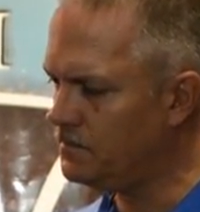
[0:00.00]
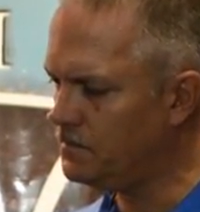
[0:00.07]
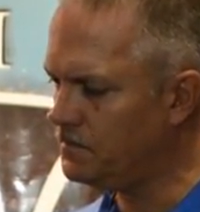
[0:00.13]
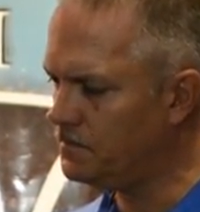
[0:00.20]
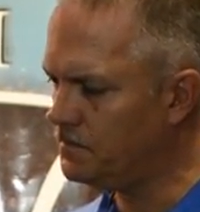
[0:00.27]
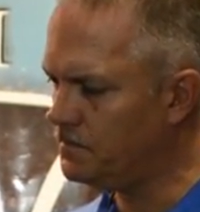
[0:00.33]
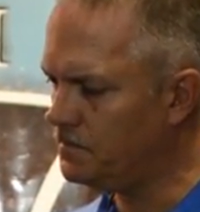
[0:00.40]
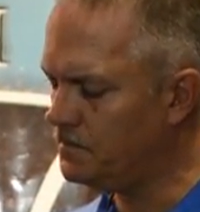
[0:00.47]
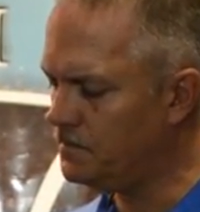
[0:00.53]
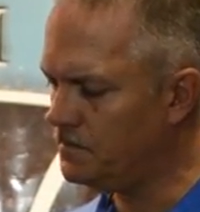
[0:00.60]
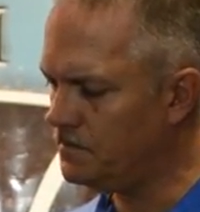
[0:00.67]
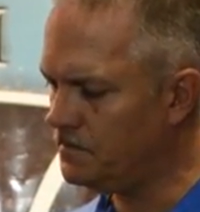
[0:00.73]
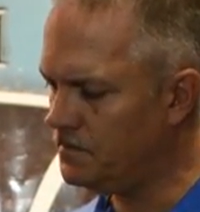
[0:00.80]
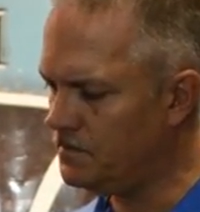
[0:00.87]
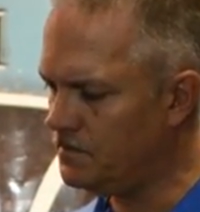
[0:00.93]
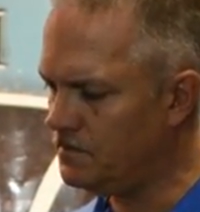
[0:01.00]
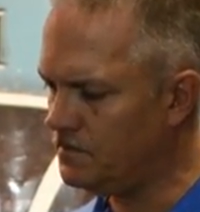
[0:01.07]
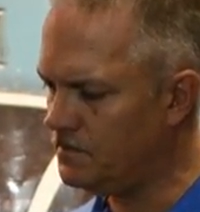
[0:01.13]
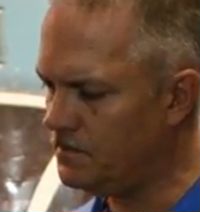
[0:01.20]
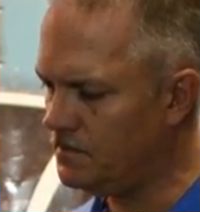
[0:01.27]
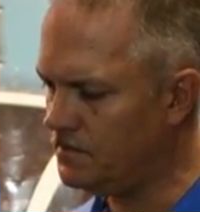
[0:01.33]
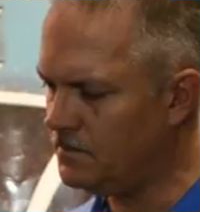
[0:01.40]

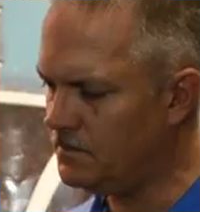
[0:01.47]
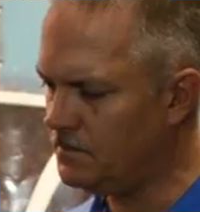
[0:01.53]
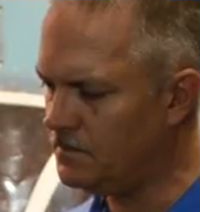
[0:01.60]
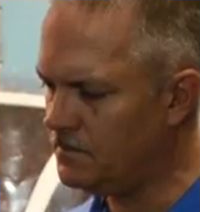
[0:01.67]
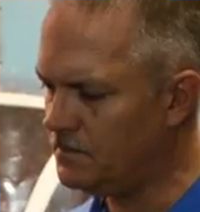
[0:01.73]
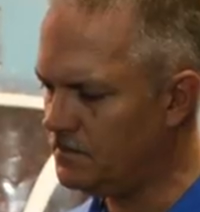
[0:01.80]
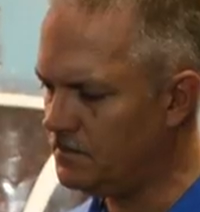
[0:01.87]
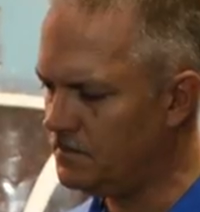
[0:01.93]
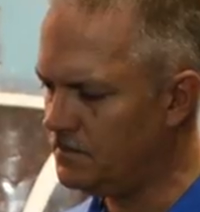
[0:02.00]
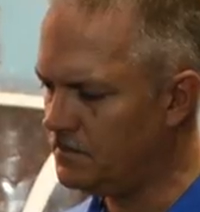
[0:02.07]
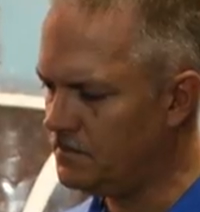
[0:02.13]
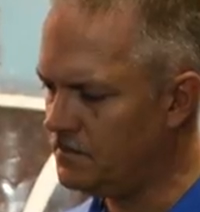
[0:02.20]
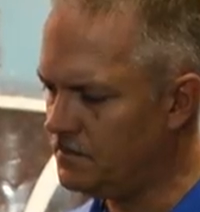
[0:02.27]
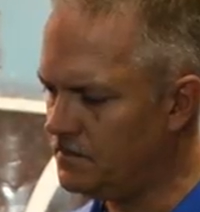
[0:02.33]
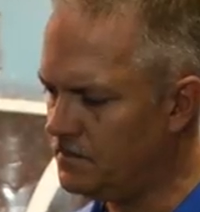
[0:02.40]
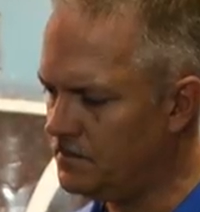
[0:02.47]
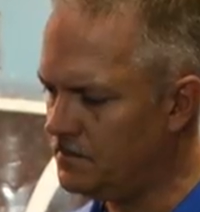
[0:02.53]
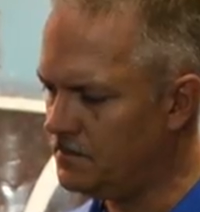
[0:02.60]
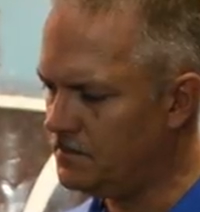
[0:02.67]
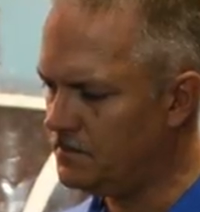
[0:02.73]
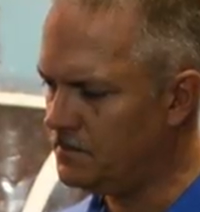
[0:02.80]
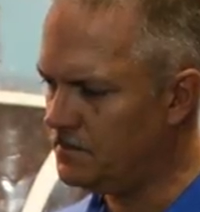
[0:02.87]

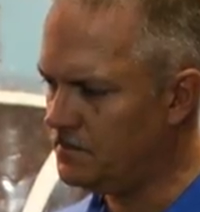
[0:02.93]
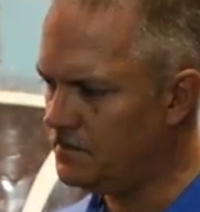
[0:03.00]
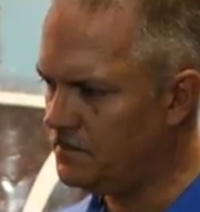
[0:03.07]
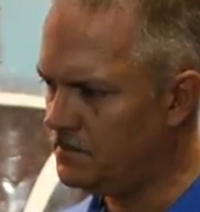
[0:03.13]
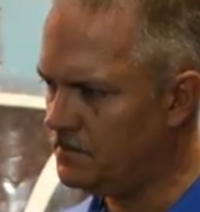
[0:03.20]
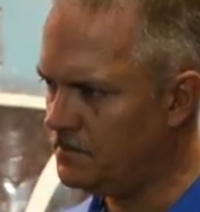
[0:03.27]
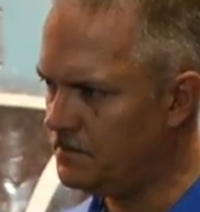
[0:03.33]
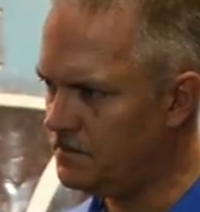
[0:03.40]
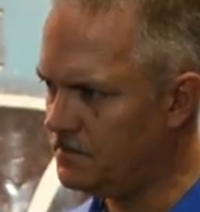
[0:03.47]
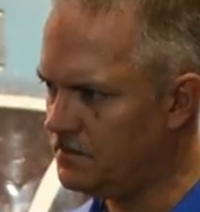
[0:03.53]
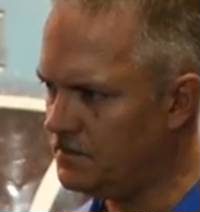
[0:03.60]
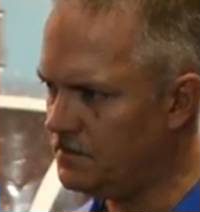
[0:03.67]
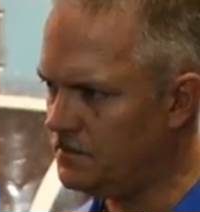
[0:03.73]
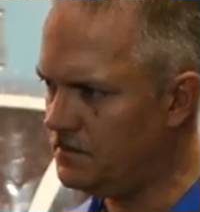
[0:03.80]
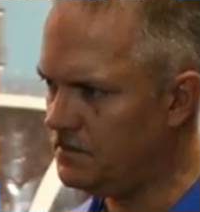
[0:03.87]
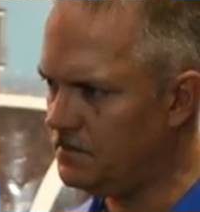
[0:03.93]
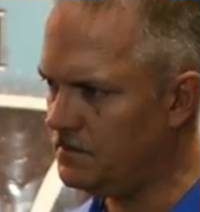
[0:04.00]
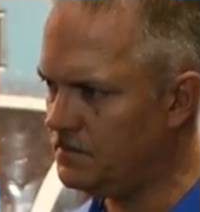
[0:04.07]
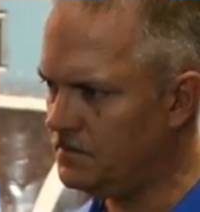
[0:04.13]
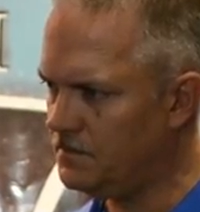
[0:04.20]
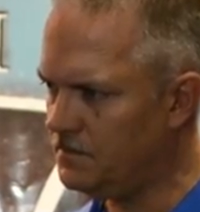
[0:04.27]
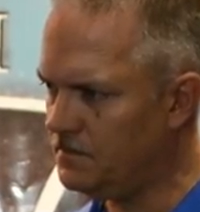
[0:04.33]

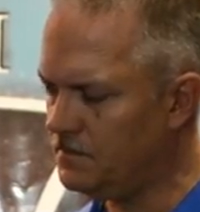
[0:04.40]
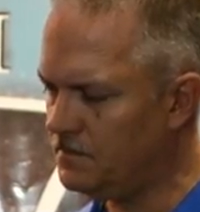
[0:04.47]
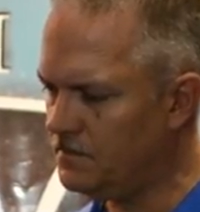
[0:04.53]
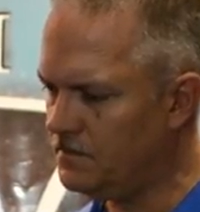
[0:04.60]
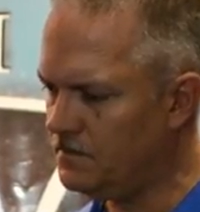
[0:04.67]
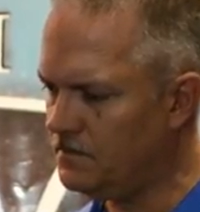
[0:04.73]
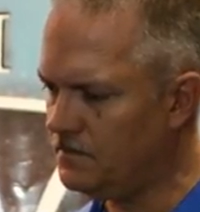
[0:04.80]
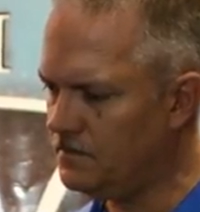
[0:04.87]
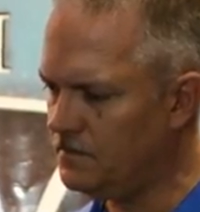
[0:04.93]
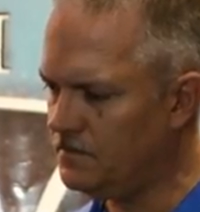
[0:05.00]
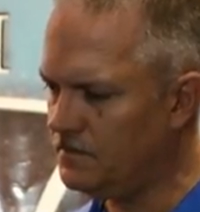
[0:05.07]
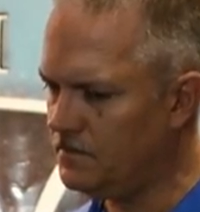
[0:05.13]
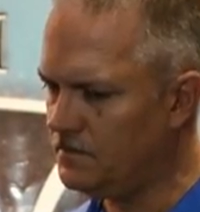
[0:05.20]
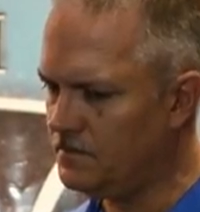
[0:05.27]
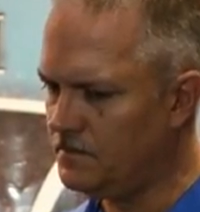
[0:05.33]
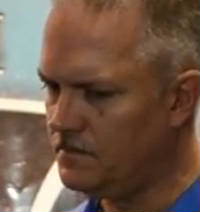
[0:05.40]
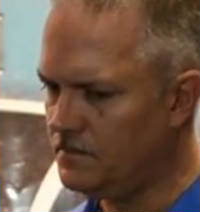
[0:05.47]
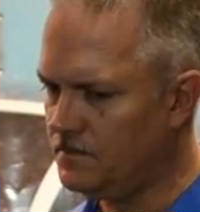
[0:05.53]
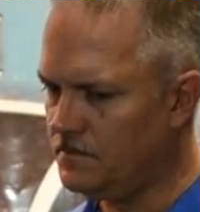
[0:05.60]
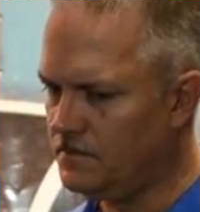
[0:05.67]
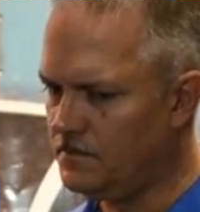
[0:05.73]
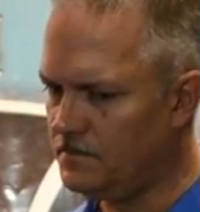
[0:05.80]

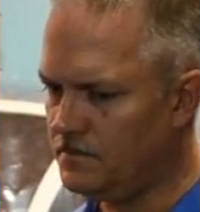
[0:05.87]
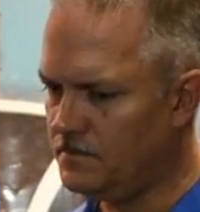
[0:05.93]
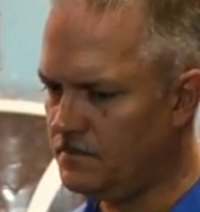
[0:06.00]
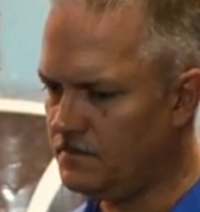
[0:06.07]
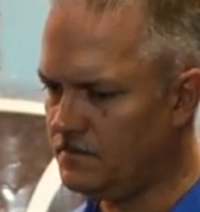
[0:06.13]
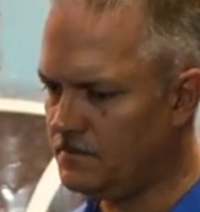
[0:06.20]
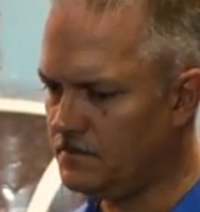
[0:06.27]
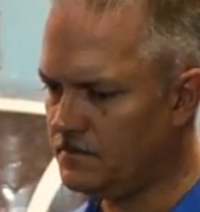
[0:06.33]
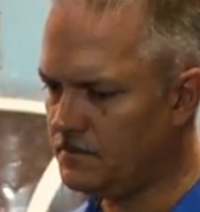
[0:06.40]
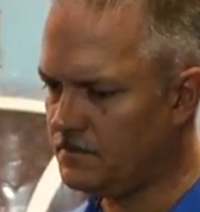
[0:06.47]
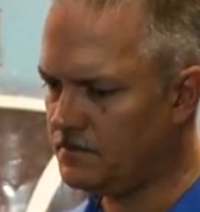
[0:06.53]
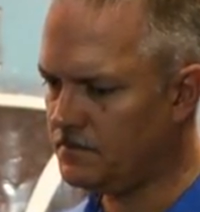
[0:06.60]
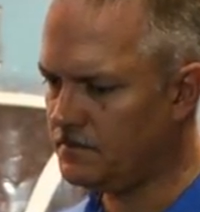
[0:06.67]
[no speech]